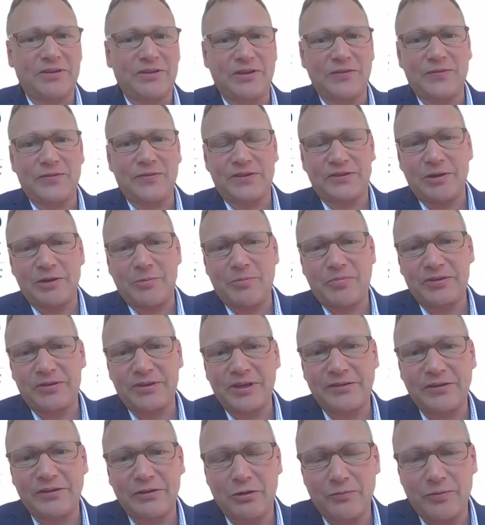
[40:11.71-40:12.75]
if it's something
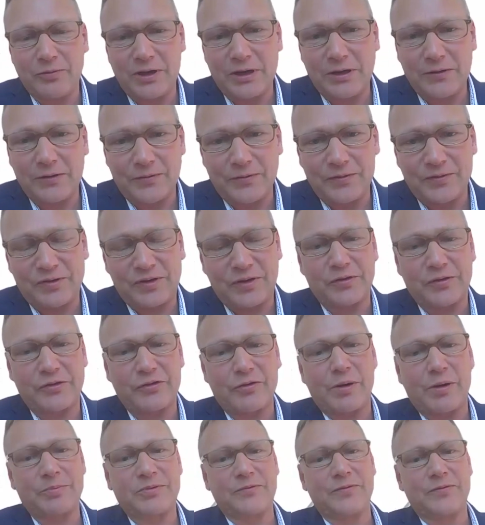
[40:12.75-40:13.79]
that's innovative, if it's
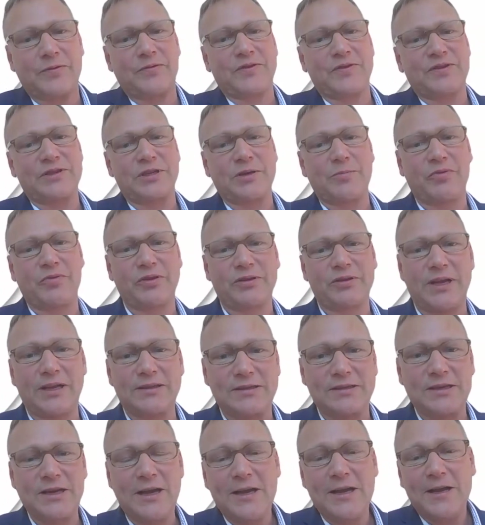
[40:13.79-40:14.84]
disruptive, if it's something
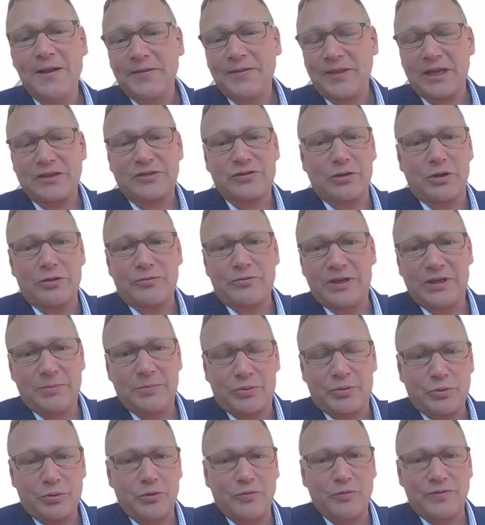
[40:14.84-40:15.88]
that's already
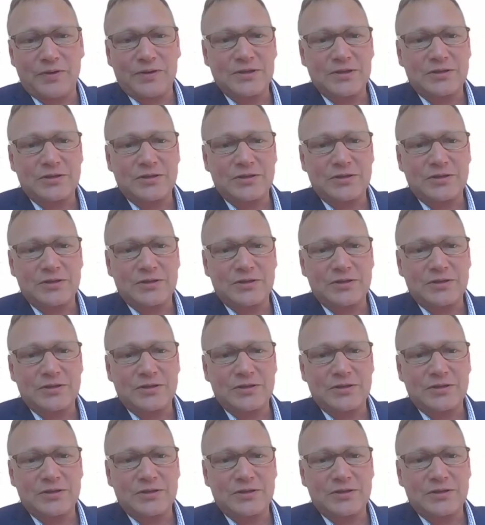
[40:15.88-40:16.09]
proven.